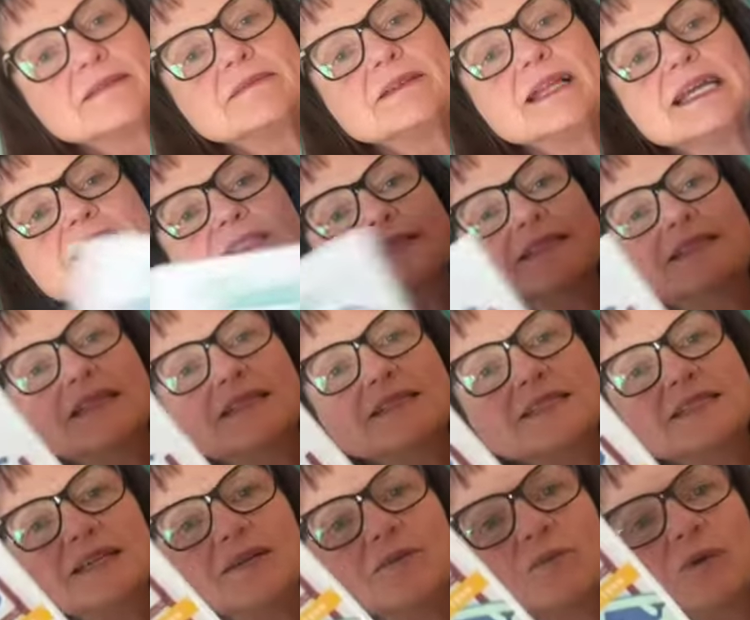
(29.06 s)
That's
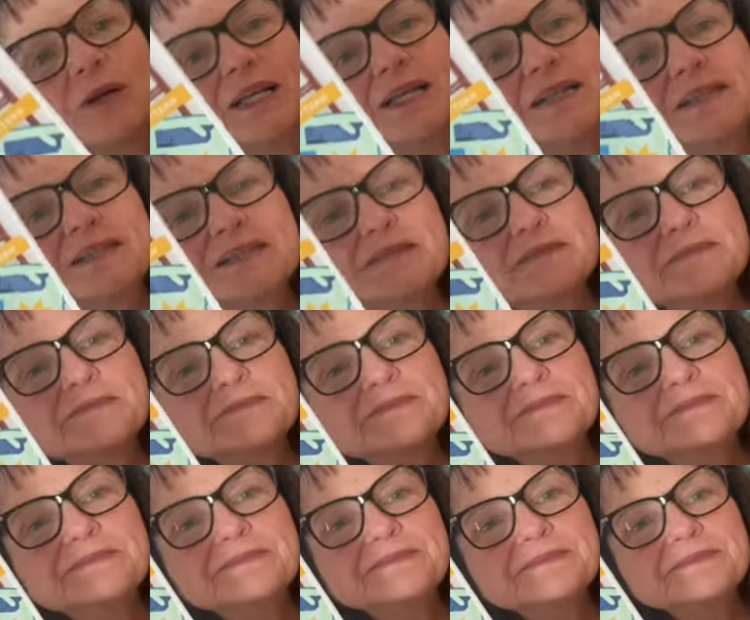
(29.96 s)
Sunset Whales.
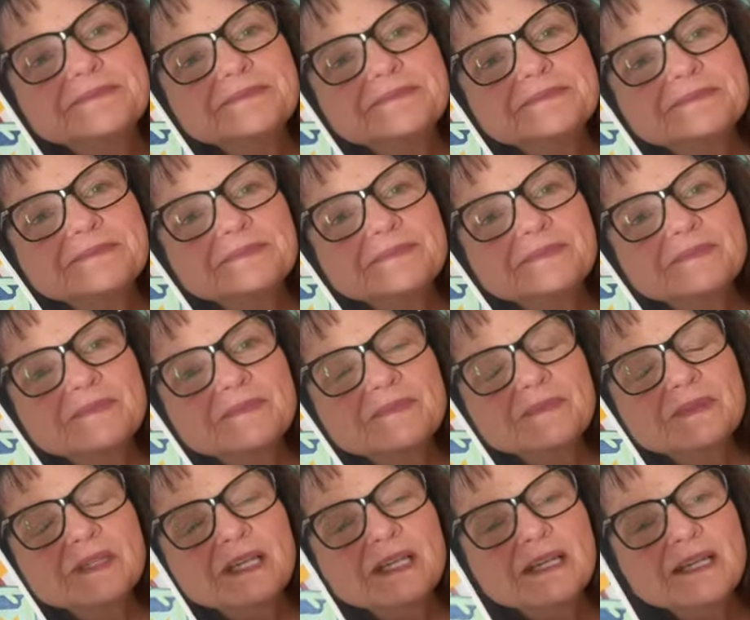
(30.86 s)

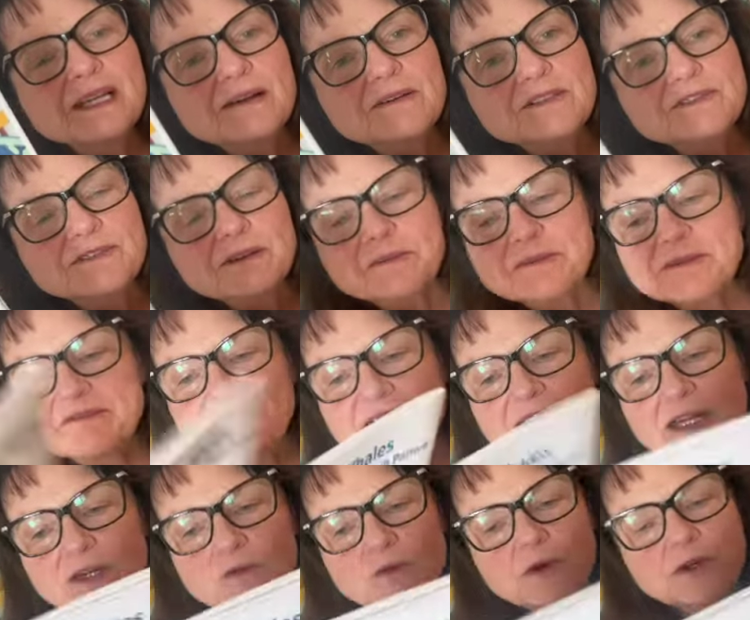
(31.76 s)
I was from the
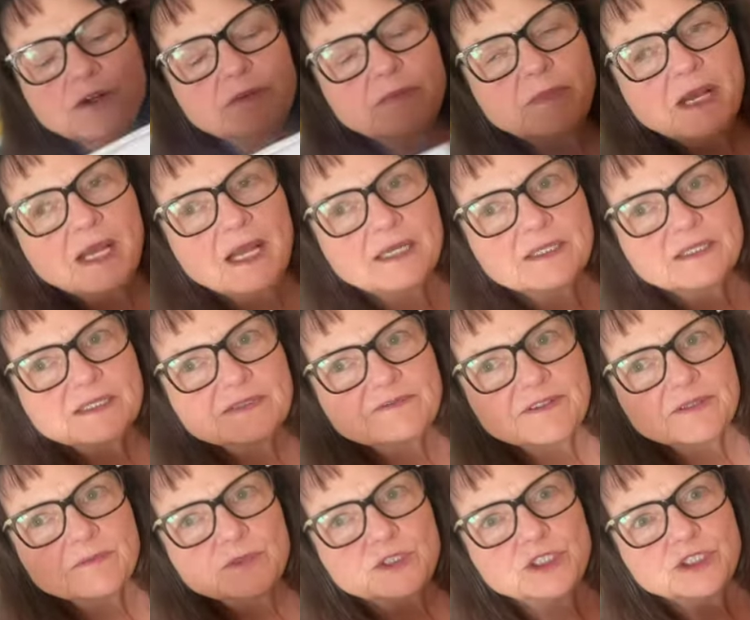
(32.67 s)
Fat Quarter box
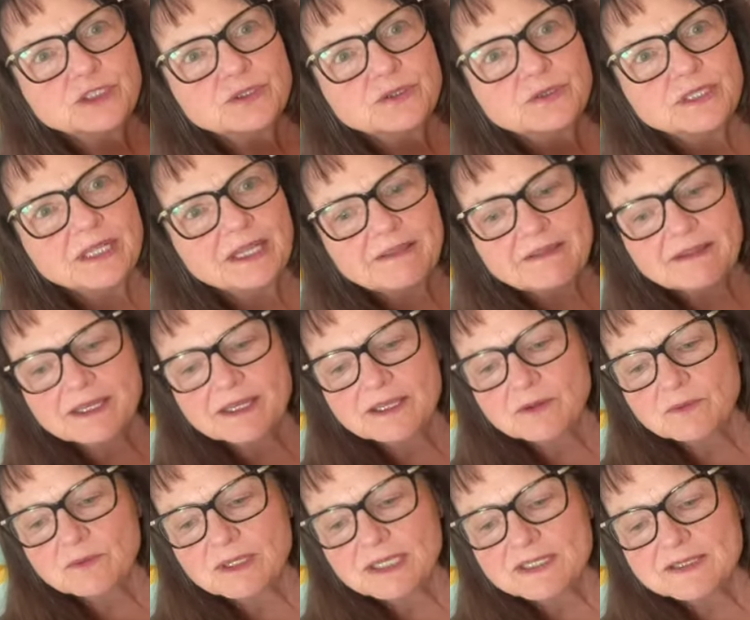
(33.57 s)
from June, I think
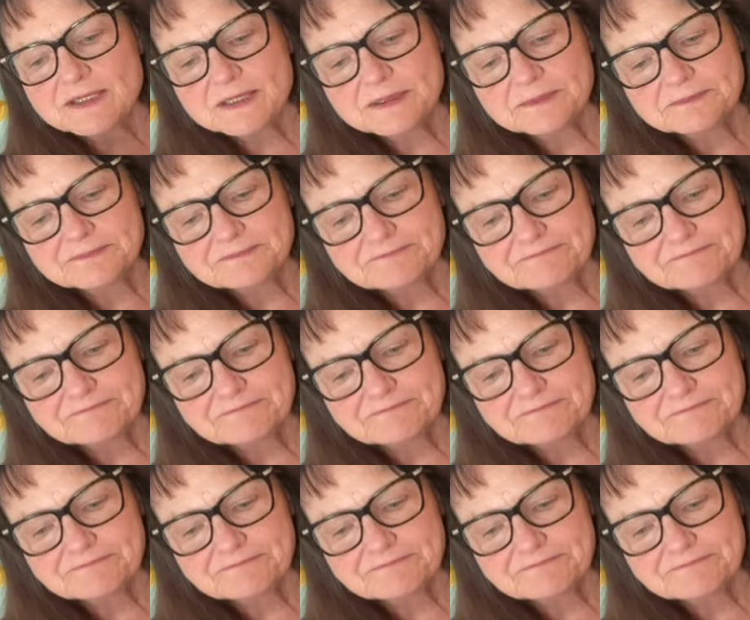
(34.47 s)
it was.